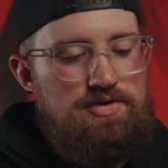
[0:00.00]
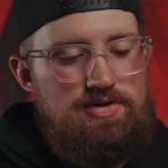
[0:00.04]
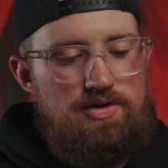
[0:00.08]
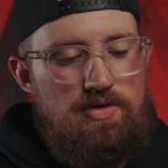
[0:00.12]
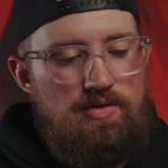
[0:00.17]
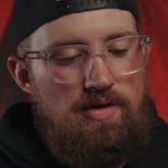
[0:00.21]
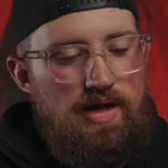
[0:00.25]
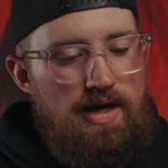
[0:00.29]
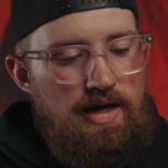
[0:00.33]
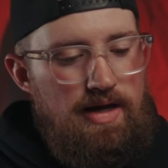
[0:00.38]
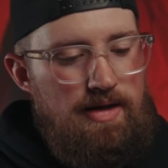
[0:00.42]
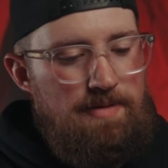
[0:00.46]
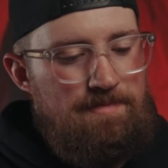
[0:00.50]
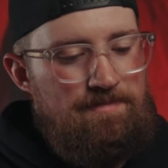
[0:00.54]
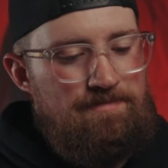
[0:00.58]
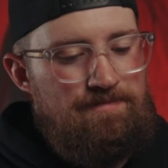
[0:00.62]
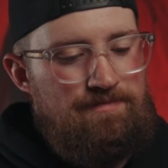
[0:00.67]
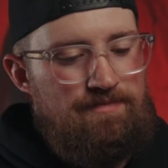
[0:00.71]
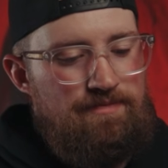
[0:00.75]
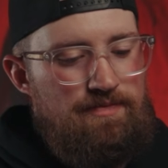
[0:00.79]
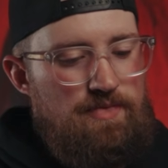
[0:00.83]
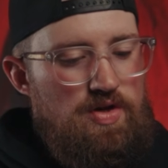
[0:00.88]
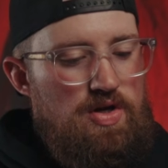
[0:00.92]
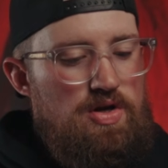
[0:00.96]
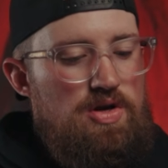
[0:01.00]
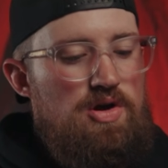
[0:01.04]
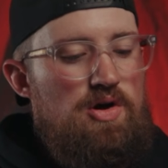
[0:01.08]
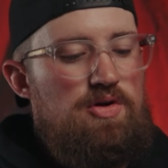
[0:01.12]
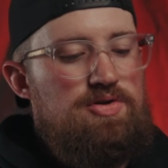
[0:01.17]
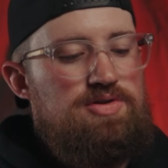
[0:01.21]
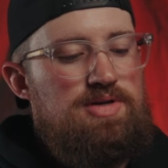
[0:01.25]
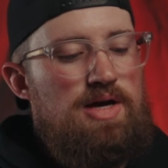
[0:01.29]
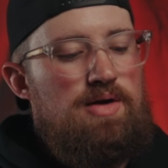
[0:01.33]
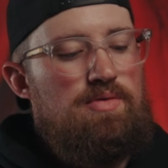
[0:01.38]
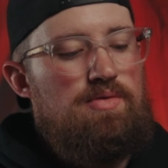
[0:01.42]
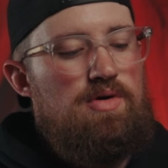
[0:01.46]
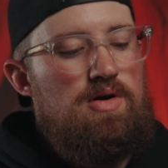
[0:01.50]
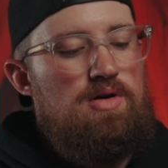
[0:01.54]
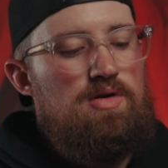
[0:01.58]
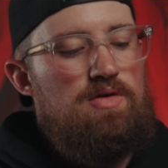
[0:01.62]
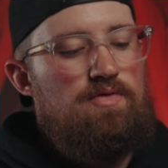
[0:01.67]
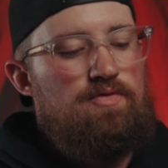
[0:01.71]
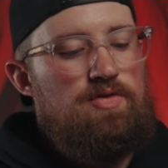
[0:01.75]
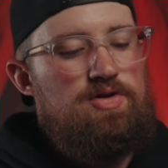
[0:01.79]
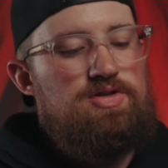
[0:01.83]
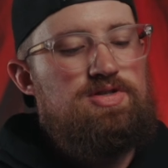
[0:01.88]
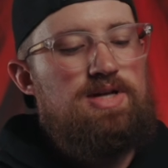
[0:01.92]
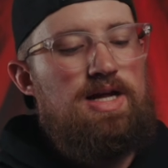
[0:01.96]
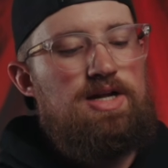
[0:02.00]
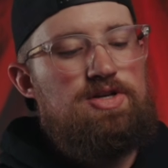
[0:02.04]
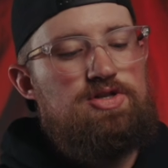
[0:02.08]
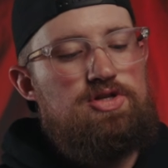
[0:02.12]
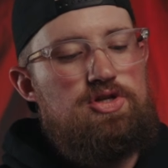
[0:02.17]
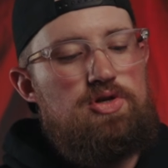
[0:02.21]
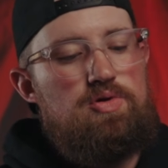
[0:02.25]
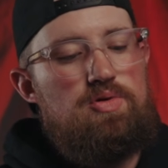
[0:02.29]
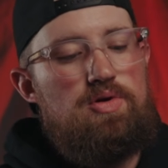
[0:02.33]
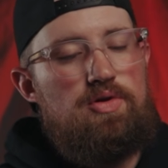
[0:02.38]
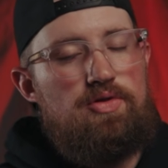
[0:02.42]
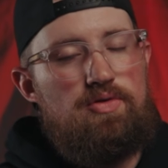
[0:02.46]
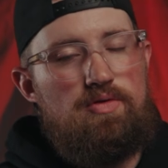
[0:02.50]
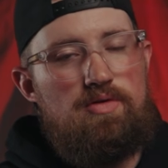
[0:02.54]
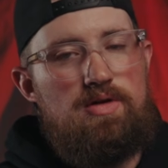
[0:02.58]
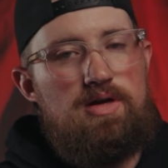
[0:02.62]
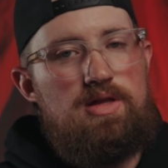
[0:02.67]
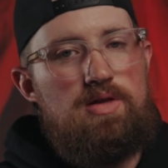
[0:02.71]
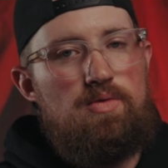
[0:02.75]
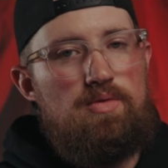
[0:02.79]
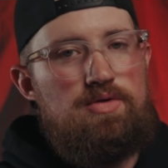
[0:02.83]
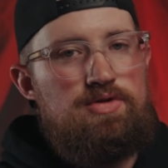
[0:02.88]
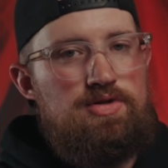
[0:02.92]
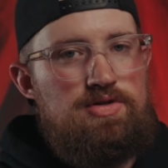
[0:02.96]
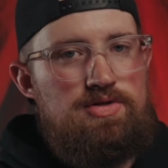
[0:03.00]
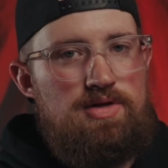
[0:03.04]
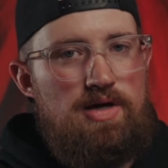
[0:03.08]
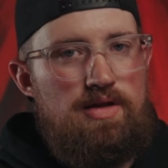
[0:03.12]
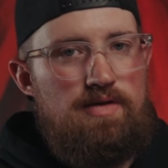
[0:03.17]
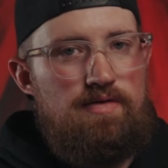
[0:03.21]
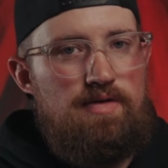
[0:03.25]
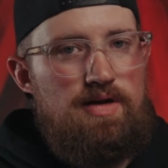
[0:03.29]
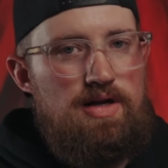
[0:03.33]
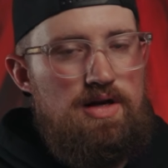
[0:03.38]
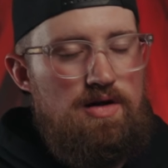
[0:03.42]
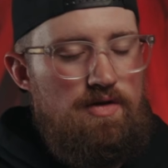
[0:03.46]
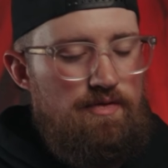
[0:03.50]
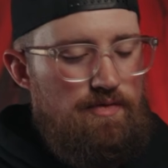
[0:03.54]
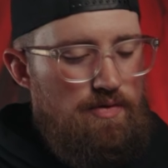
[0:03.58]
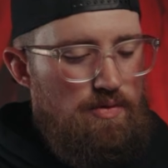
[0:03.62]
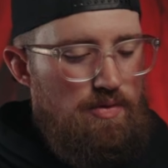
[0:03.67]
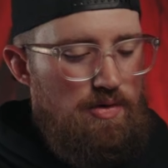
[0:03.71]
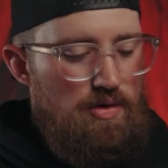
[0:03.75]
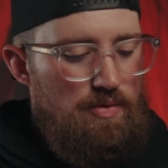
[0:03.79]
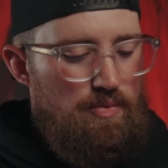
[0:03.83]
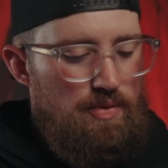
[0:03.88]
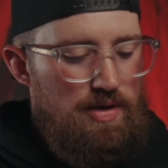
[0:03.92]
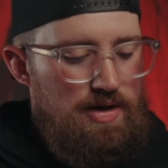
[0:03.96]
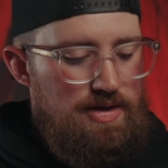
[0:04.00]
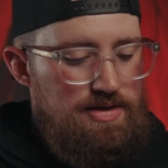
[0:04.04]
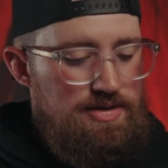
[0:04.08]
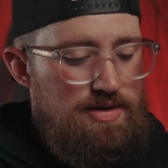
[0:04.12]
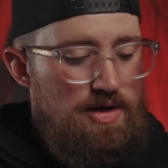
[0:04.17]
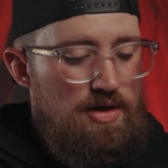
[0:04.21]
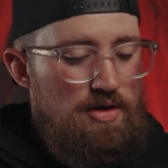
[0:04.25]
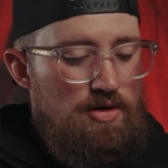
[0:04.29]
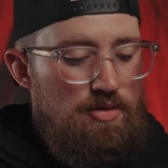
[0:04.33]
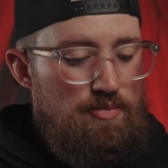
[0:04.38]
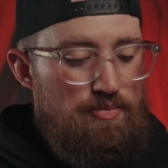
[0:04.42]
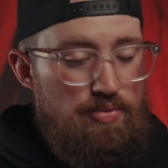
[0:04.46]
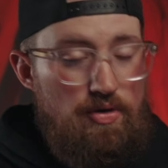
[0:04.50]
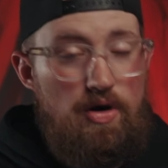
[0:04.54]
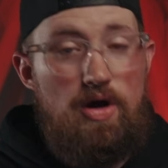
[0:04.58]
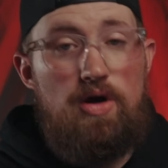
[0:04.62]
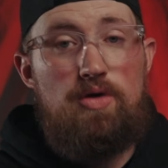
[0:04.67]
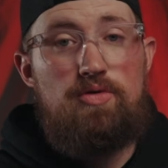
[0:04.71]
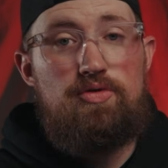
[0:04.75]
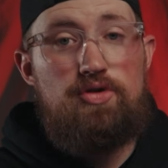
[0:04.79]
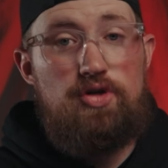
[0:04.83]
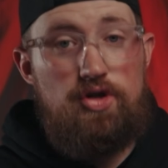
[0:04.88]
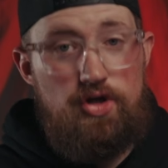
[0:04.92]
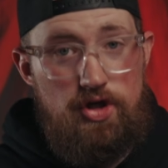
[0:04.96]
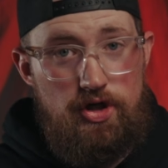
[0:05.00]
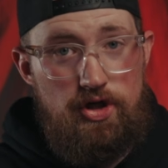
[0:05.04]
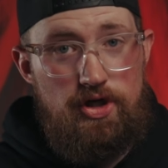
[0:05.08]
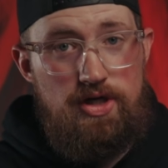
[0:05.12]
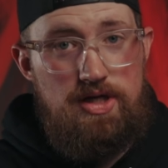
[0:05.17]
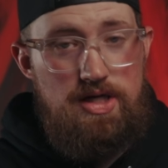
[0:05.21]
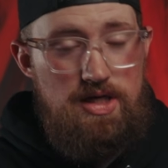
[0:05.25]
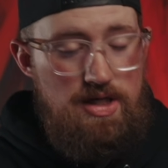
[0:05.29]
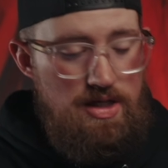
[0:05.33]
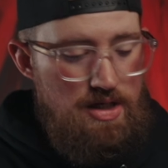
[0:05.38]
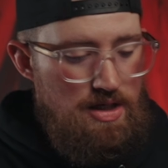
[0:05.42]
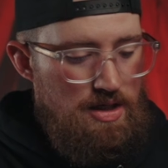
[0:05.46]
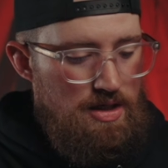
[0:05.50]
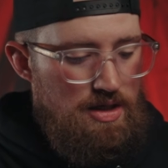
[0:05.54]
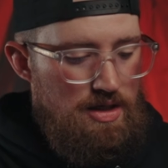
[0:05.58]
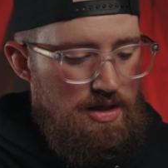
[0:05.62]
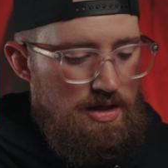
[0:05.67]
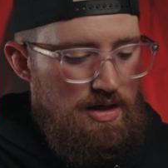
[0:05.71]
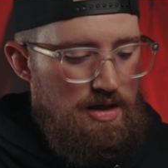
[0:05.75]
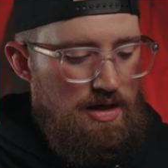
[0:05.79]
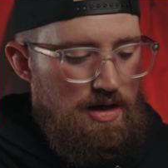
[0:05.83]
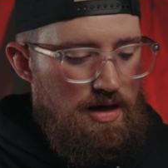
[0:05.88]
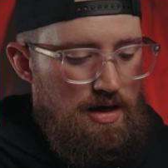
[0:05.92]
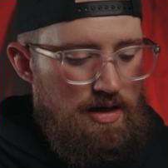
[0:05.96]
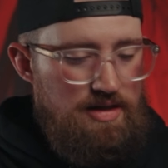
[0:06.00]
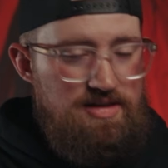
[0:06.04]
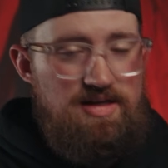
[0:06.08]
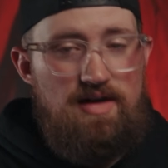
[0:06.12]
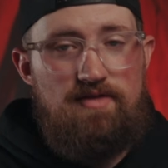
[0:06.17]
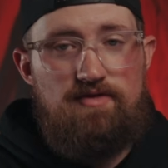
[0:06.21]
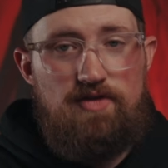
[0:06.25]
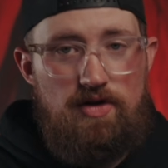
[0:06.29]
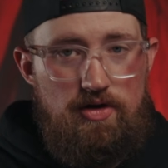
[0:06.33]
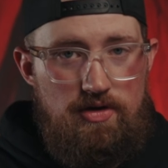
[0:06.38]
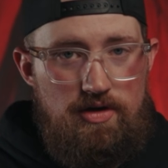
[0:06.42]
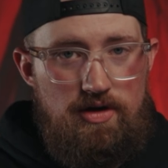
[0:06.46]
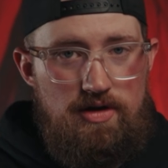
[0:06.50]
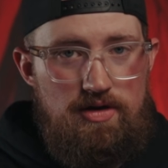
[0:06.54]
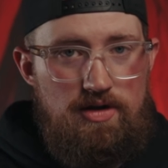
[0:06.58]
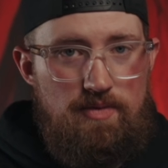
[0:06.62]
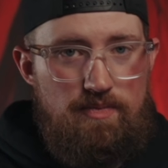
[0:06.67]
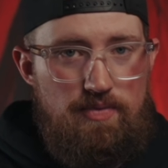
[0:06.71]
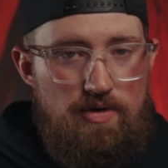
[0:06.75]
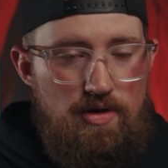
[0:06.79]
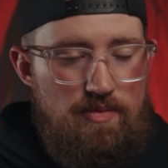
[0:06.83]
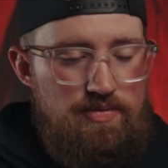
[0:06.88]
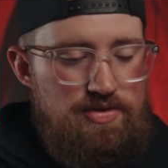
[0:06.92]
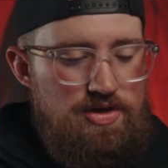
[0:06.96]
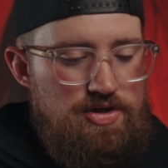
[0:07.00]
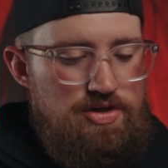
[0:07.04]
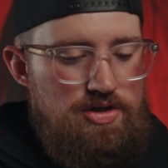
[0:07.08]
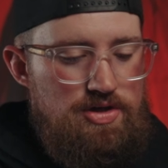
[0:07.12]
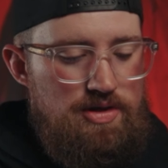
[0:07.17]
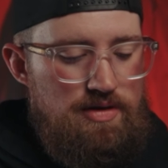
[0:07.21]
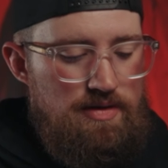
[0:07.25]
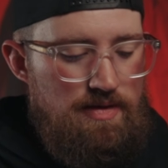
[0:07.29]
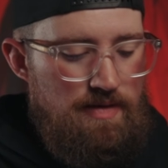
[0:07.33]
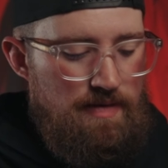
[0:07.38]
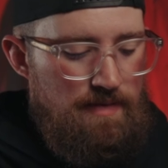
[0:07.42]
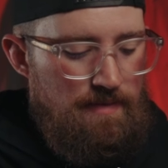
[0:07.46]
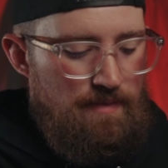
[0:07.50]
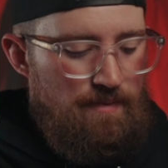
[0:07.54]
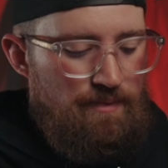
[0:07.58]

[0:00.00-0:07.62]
So like the notes I wrote for stage 2 and 3, the ones you saw the video for, was prone, good, because I felt good in the prone position.